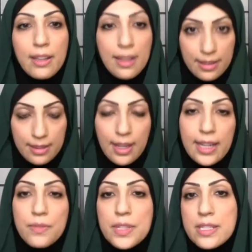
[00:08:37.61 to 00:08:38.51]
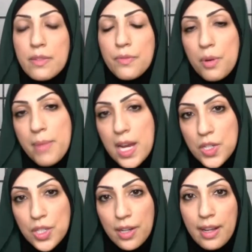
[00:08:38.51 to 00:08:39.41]
in light of this
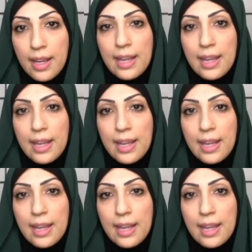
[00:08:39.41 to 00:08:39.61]
information,